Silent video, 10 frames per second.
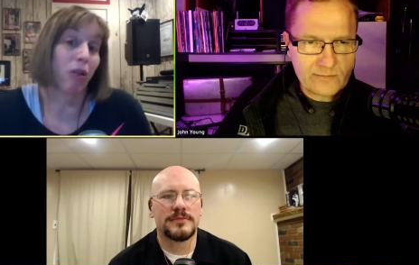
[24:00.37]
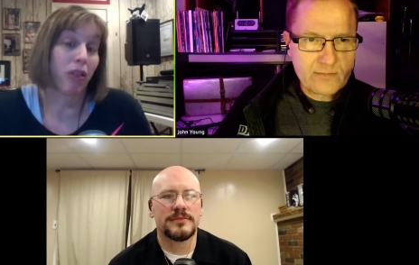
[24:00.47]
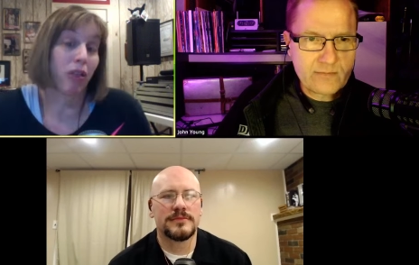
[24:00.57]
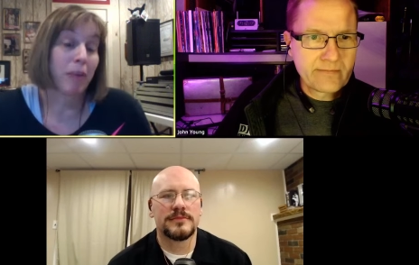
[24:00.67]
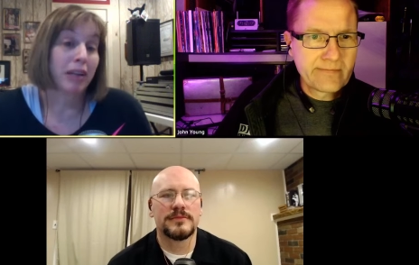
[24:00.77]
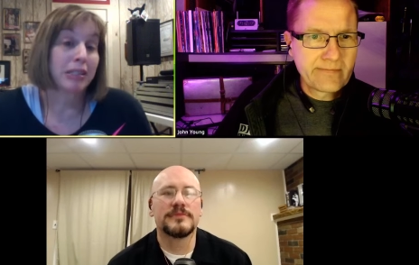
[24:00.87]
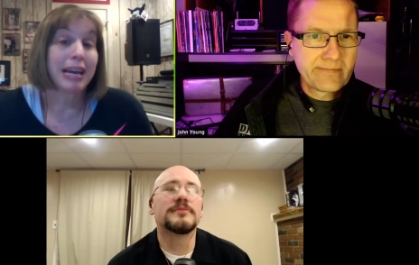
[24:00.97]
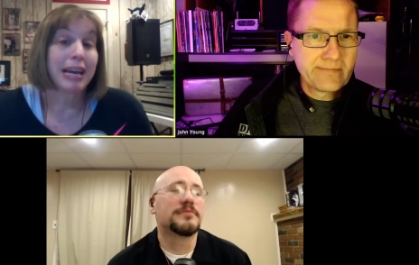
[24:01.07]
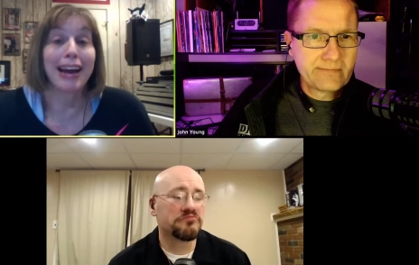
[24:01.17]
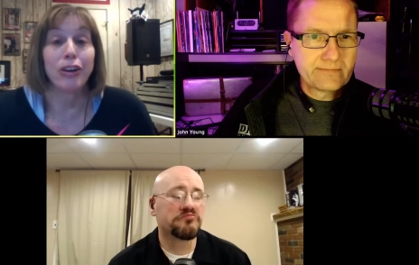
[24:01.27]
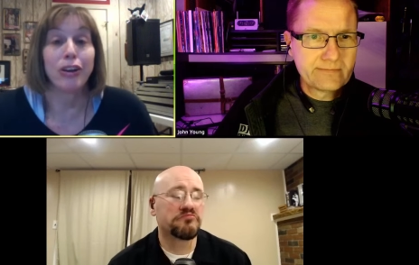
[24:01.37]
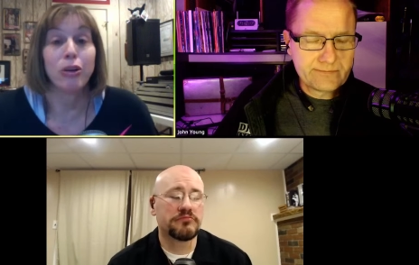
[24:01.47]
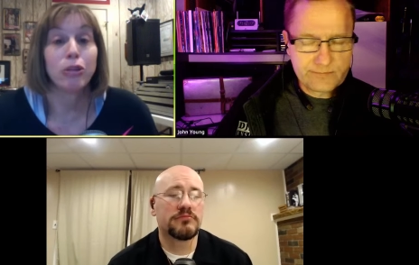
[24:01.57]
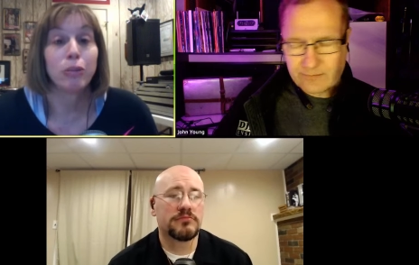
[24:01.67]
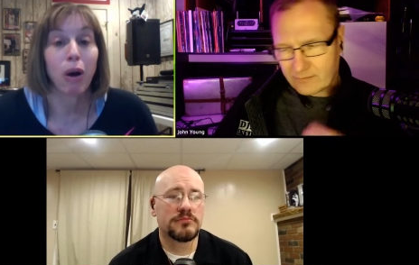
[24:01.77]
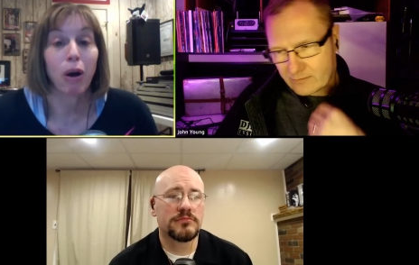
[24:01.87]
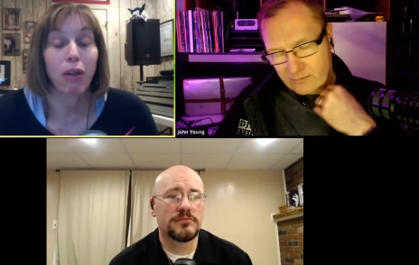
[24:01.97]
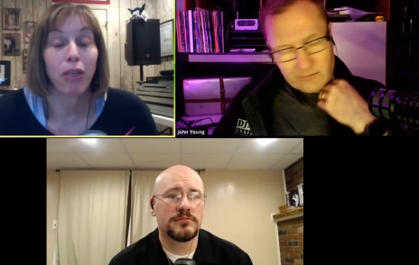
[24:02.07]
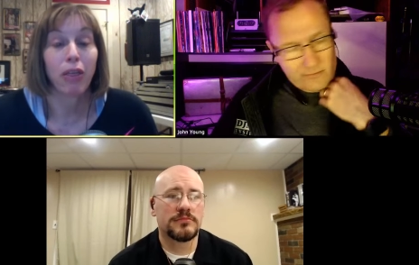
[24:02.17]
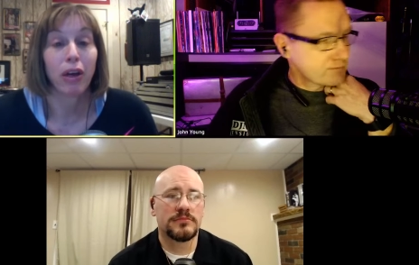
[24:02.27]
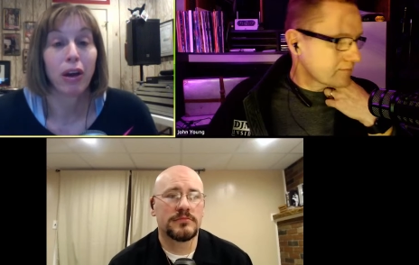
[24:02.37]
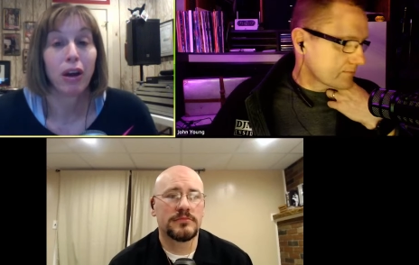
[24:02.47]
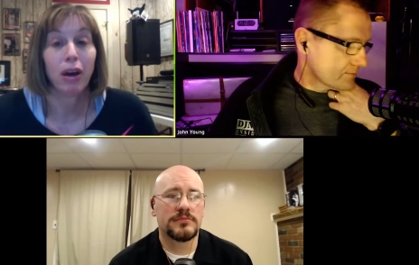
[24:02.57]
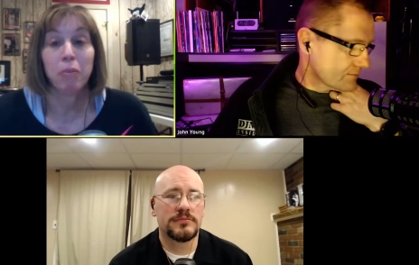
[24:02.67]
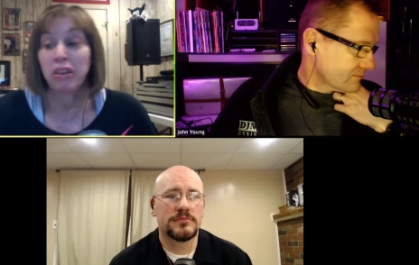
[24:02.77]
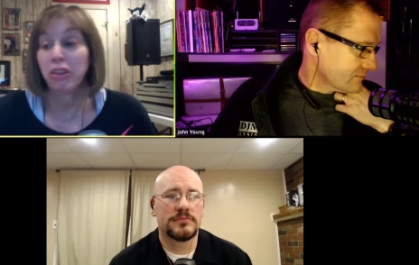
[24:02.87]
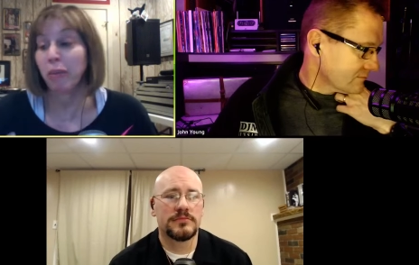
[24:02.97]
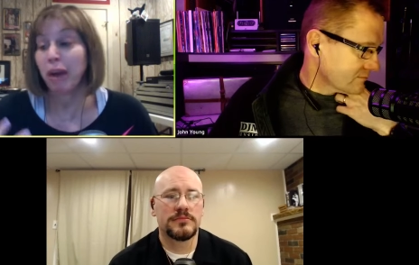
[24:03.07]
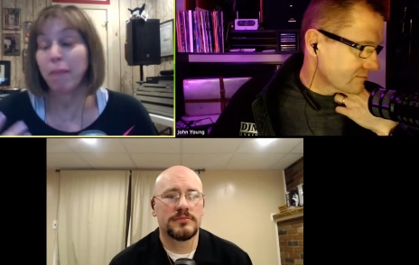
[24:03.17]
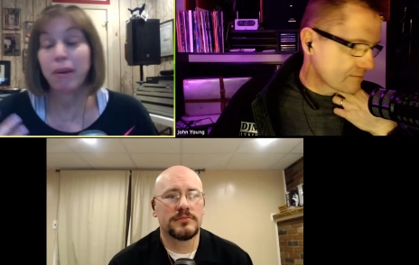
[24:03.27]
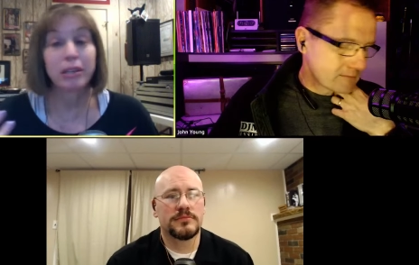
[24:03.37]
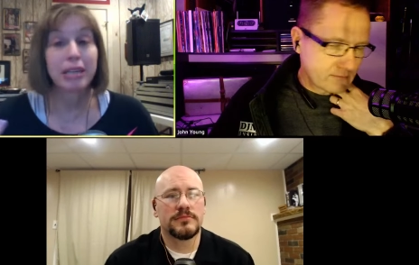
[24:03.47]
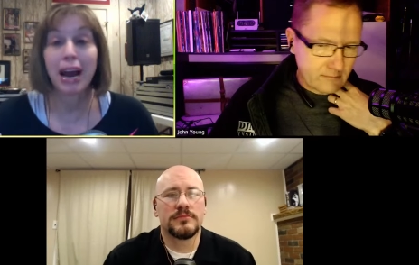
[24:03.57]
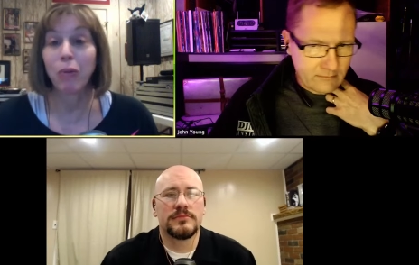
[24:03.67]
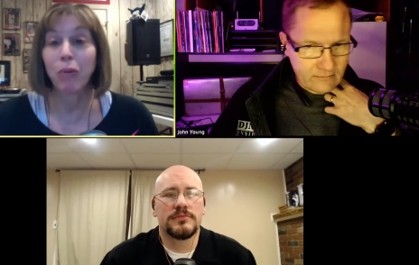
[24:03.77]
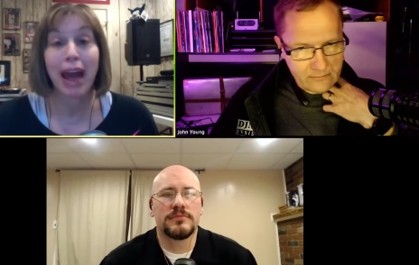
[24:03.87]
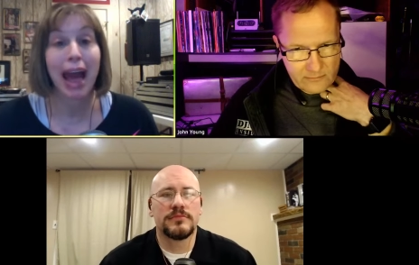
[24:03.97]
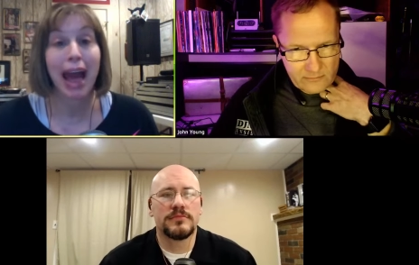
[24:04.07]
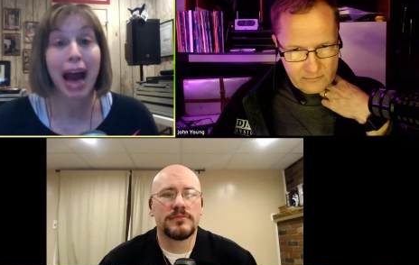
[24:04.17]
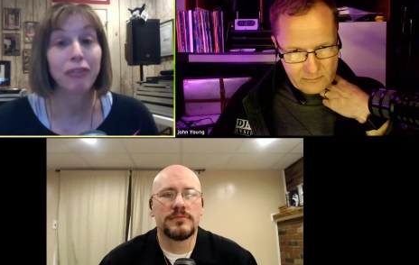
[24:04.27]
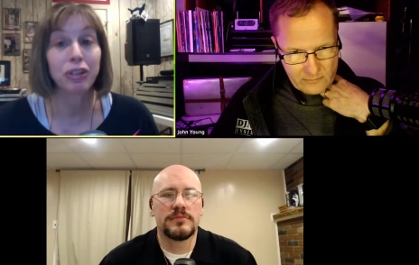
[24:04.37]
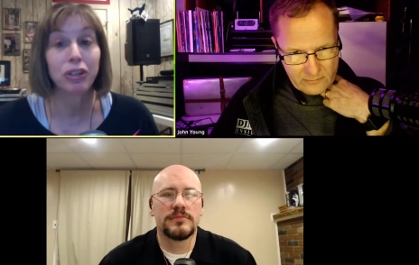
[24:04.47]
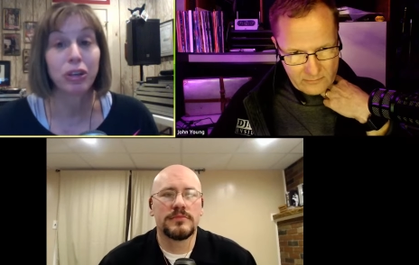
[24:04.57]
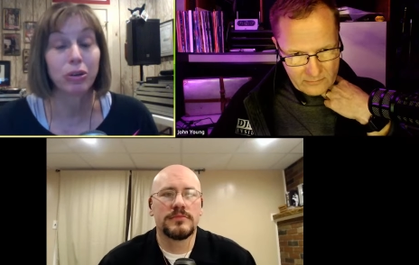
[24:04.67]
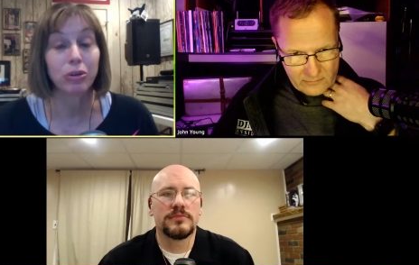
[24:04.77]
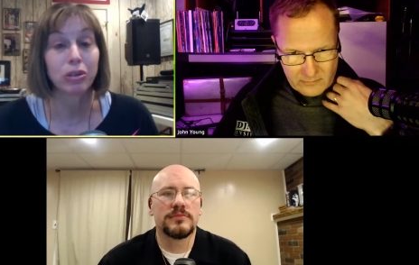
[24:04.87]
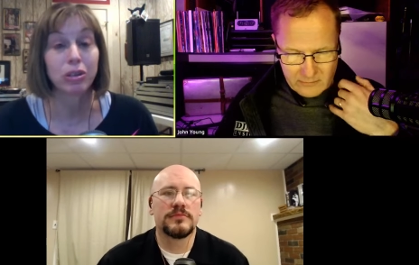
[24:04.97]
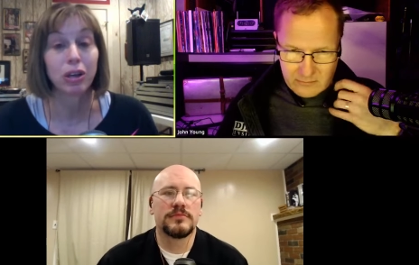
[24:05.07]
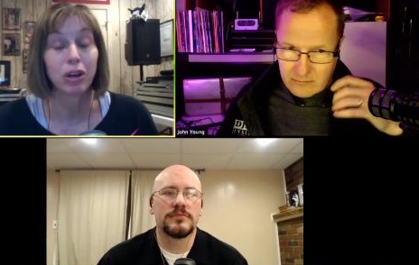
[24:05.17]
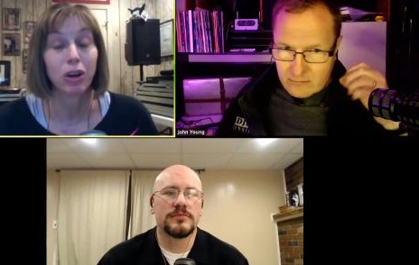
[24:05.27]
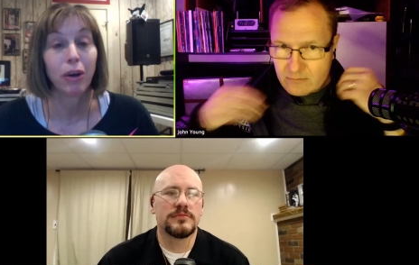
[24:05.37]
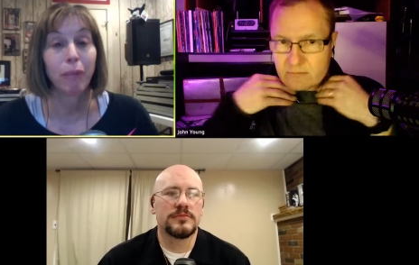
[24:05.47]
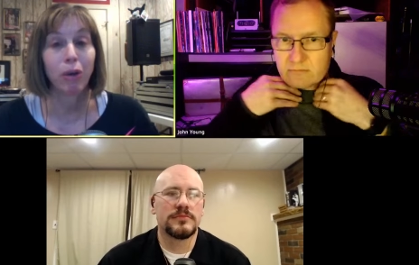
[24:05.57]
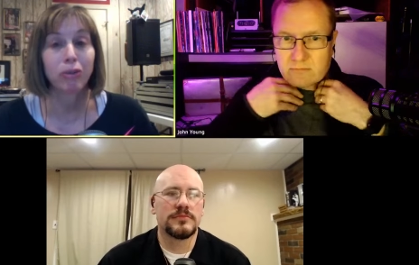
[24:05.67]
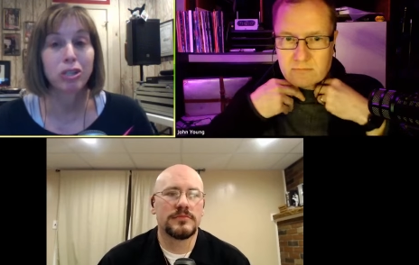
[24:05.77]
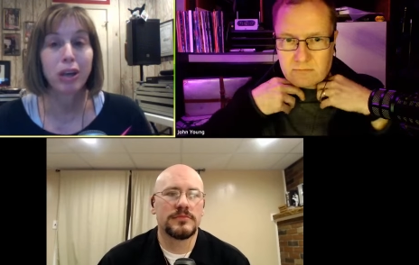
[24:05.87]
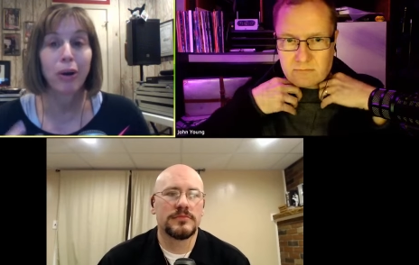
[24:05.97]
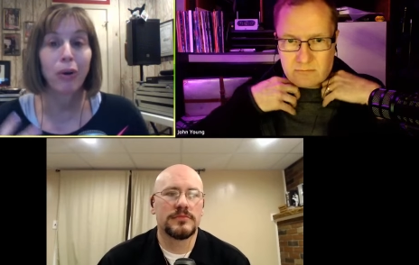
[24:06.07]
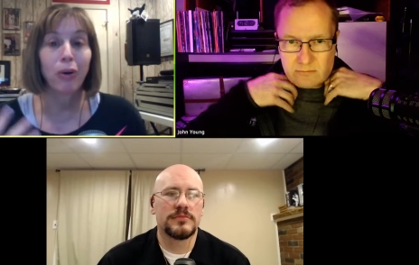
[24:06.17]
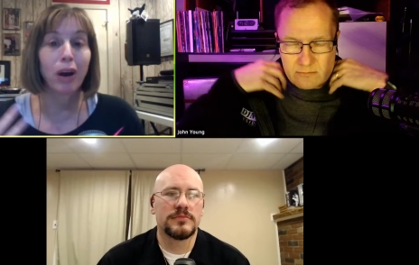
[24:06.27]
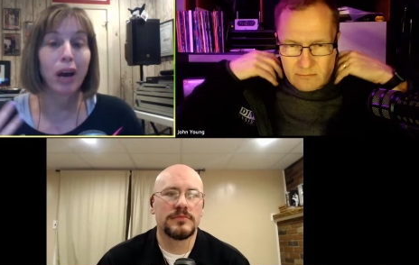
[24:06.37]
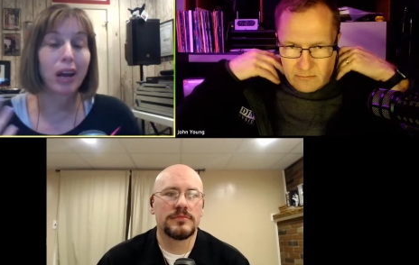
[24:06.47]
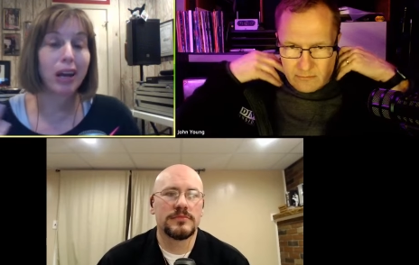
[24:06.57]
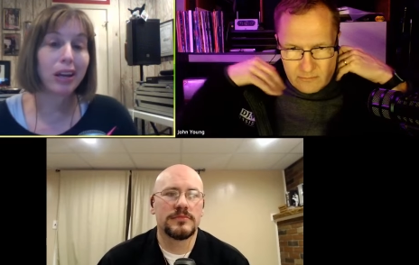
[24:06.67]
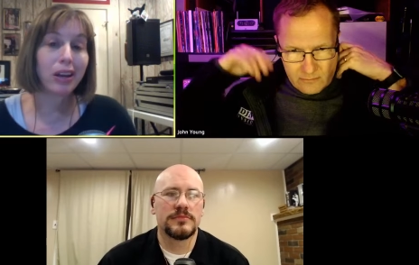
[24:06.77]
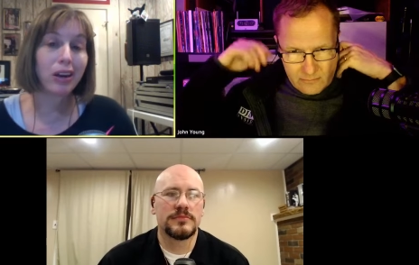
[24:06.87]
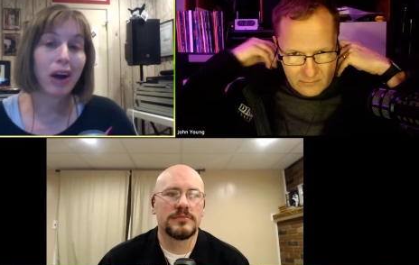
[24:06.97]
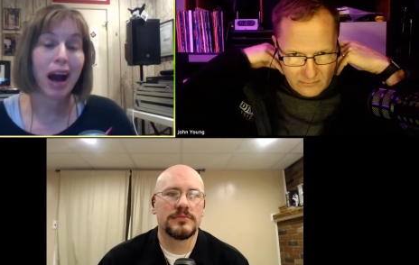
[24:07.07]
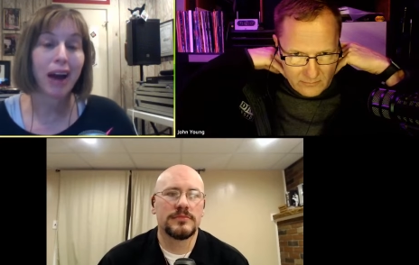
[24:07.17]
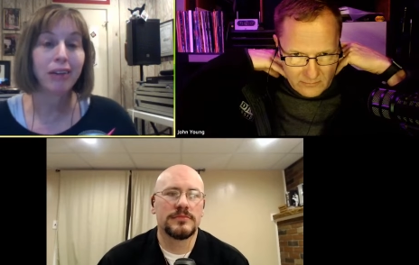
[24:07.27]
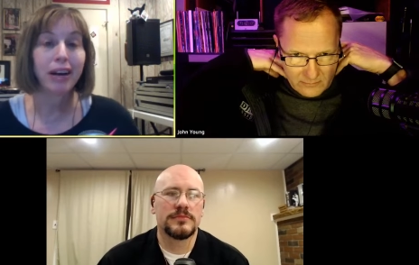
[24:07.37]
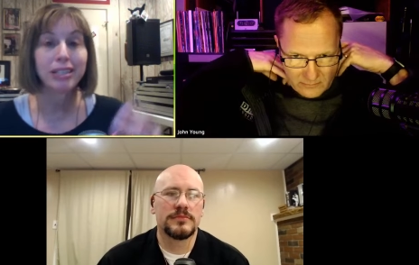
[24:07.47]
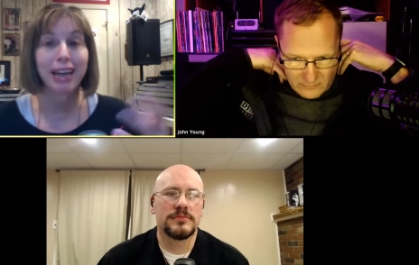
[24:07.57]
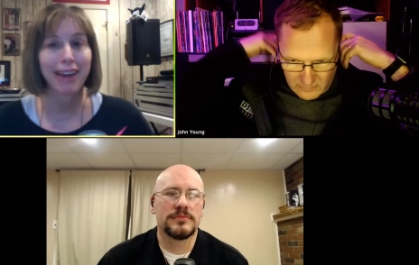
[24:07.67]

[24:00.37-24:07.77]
Speaker 1: I'm not saying I use both, but there might be a time where I have to use both. So, you know, I like to have